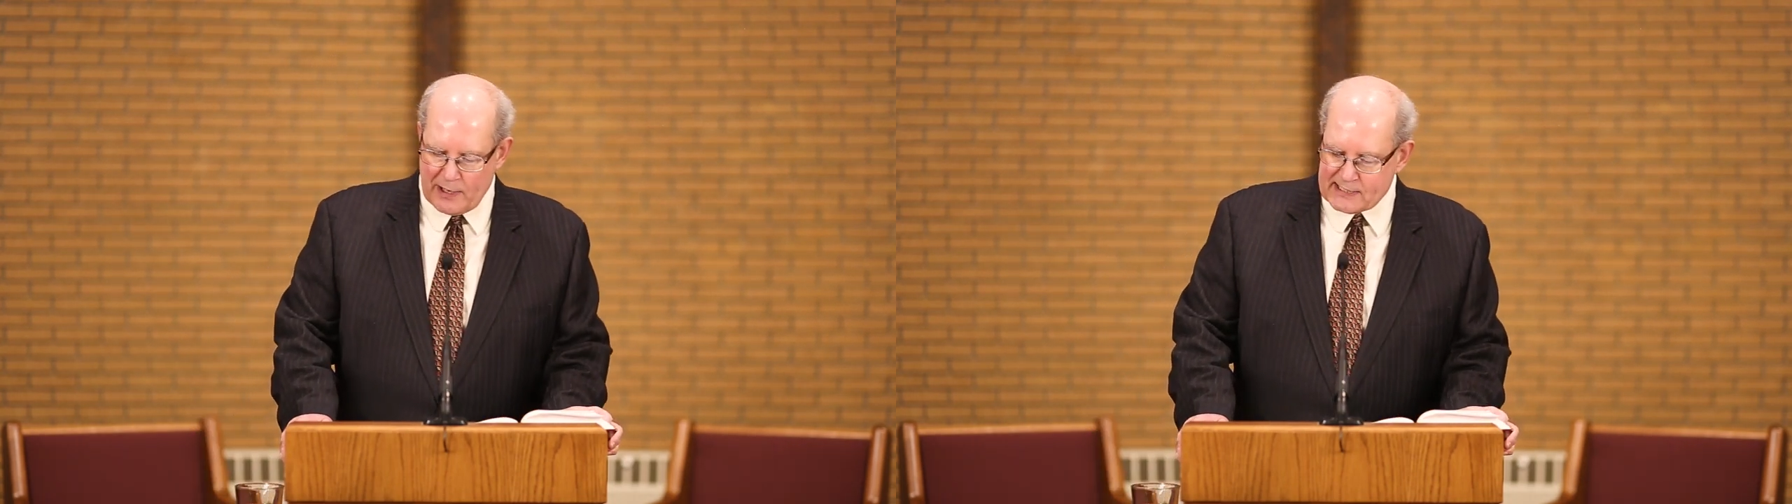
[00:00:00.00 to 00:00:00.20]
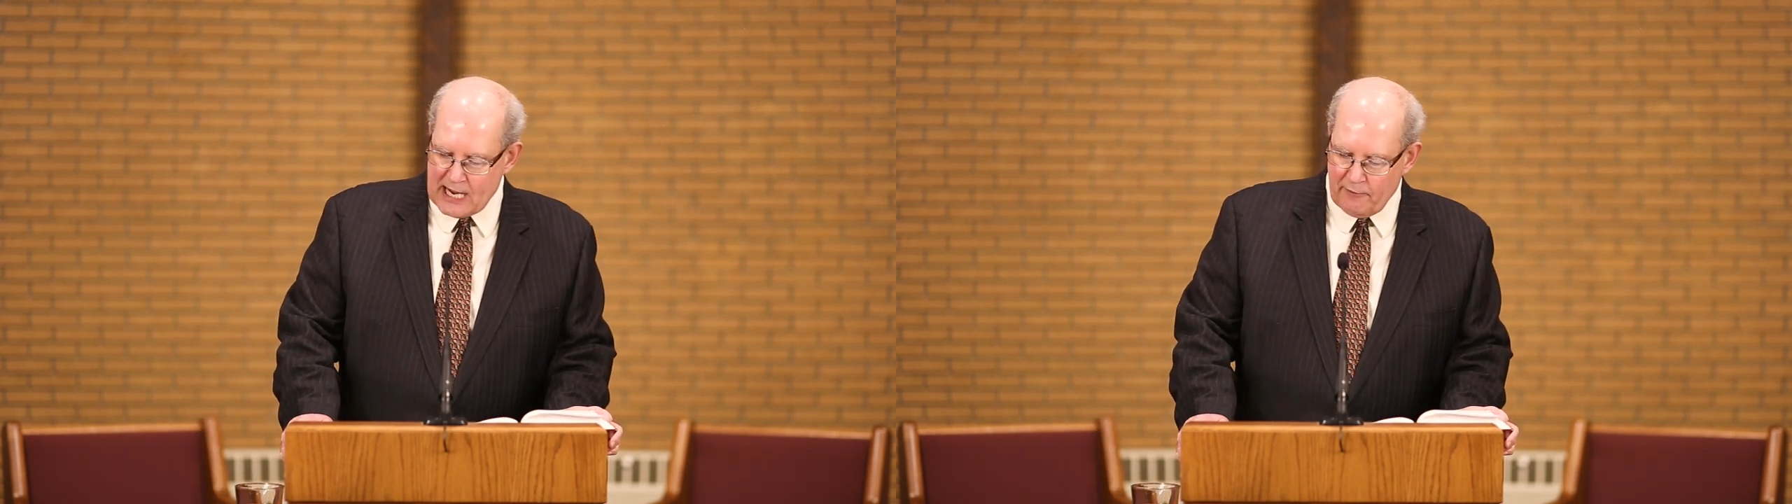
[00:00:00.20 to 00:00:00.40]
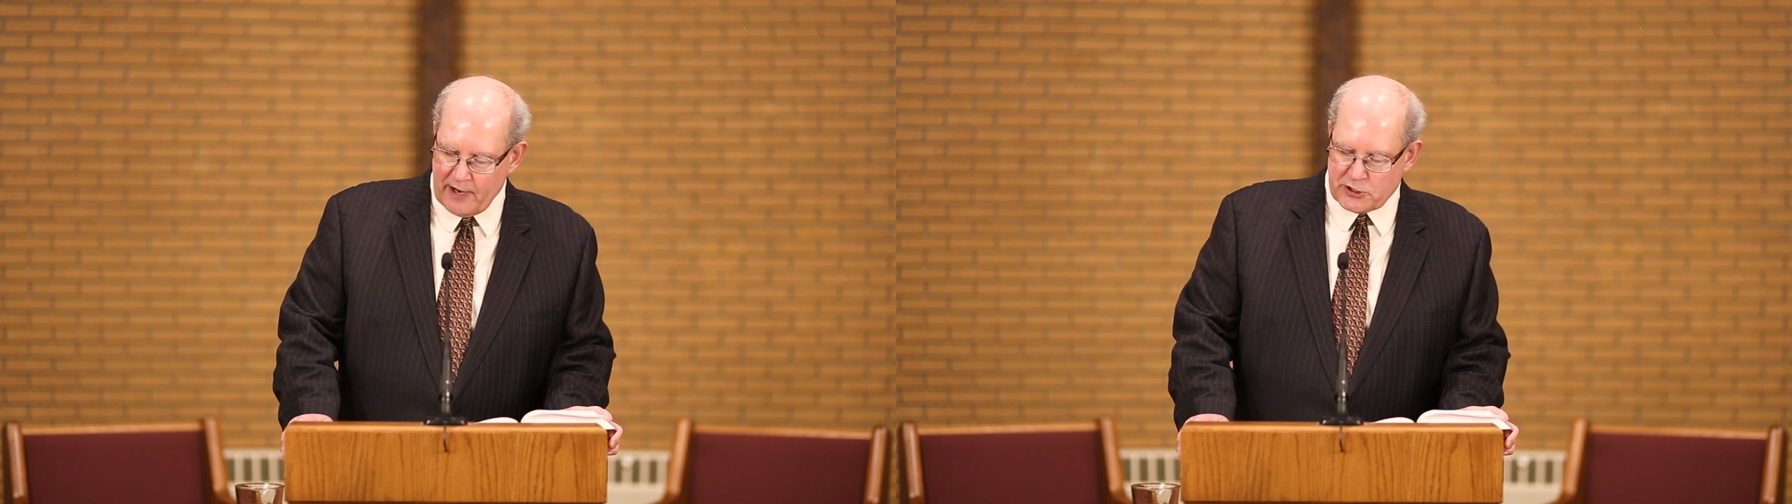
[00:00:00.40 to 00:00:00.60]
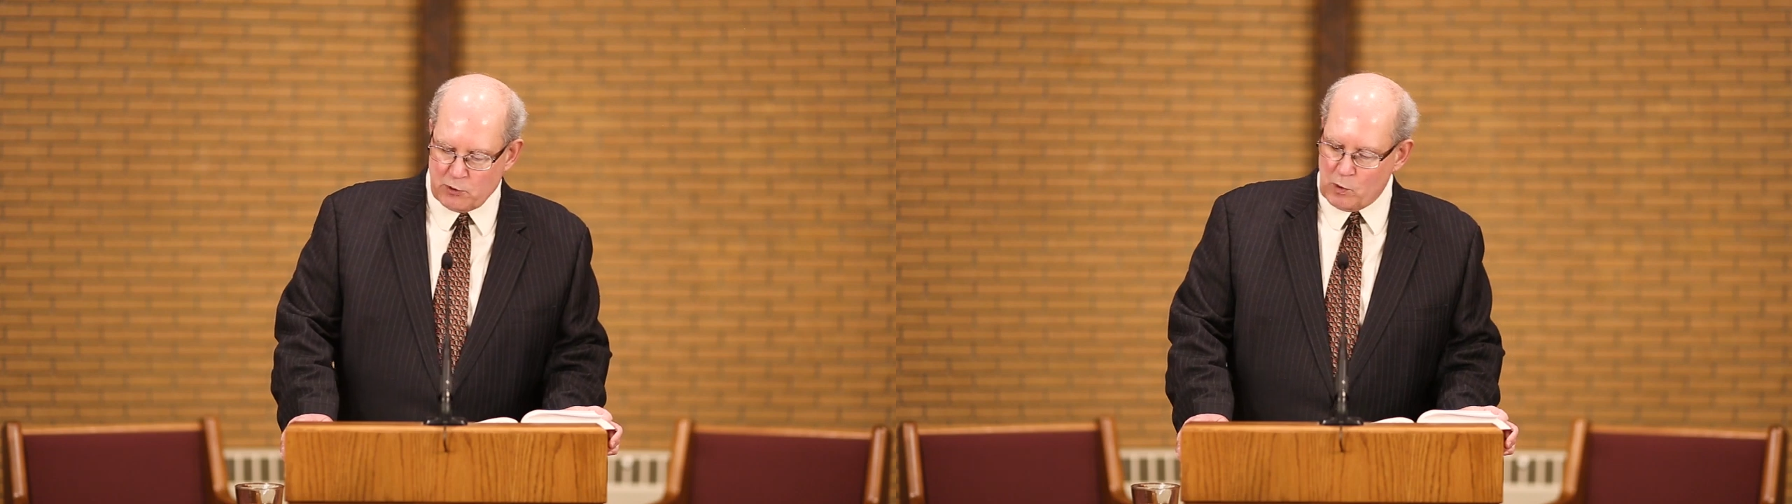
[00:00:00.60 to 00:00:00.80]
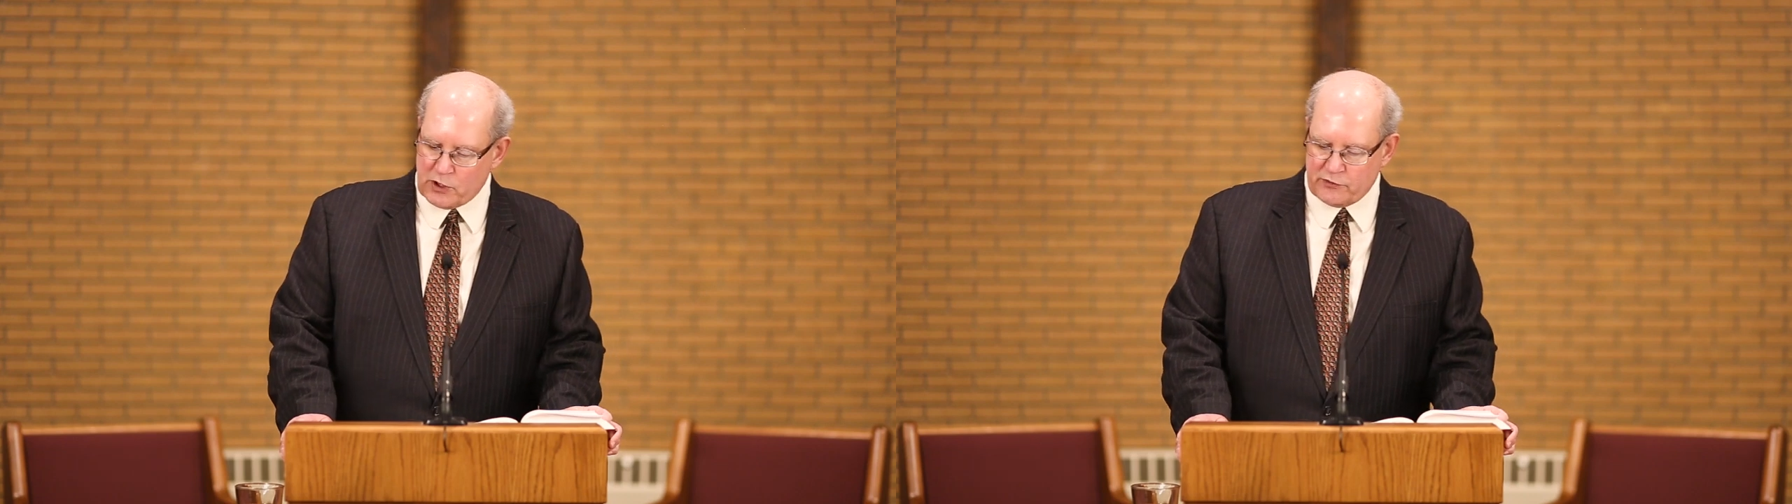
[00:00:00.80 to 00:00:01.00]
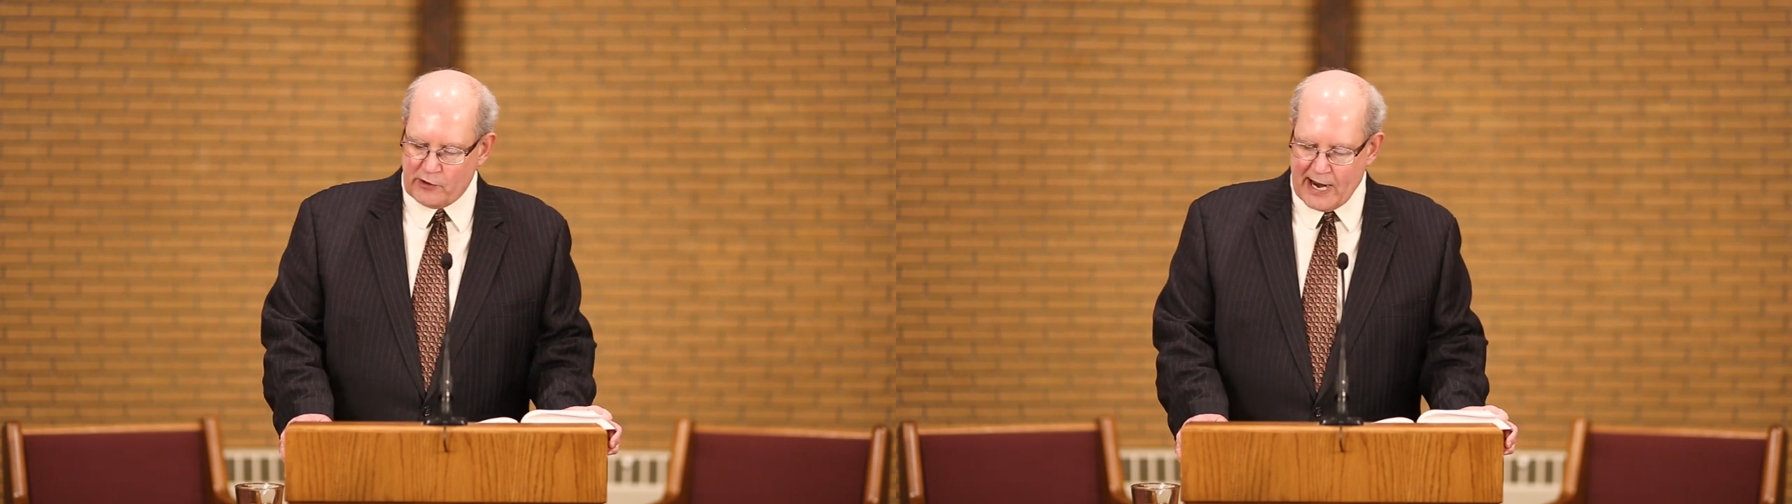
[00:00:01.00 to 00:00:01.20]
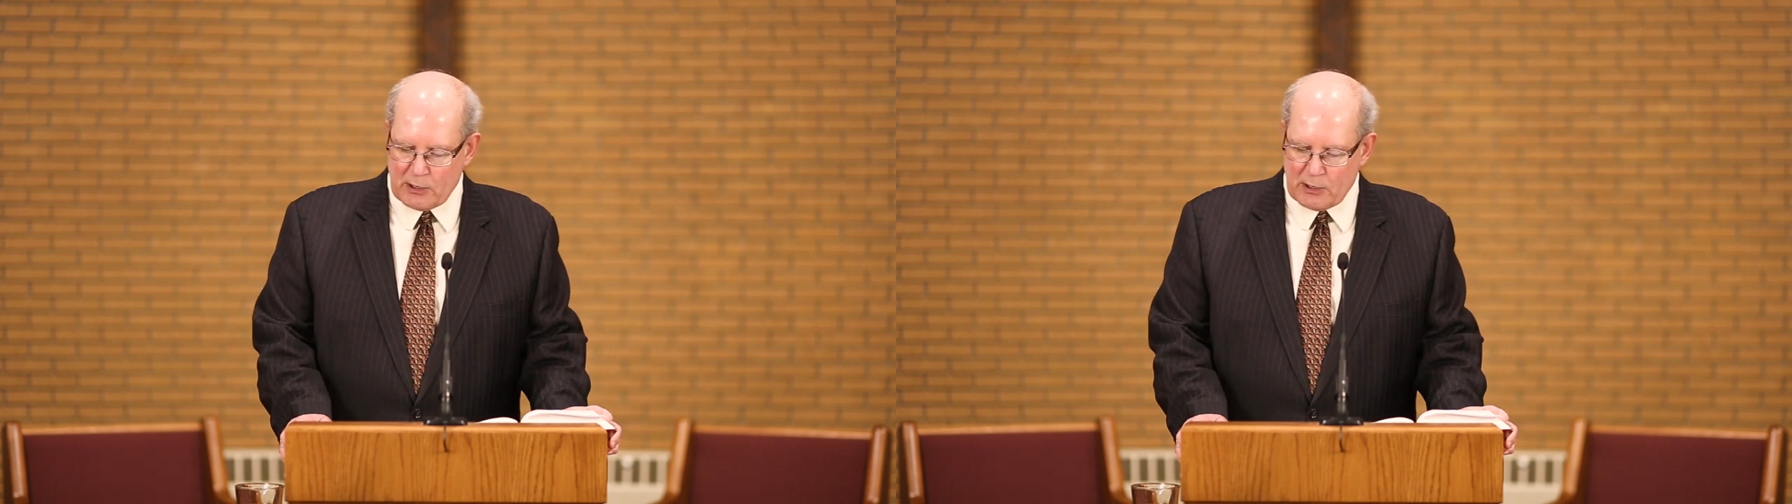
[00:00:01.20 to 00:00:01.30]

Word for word: way salvation works for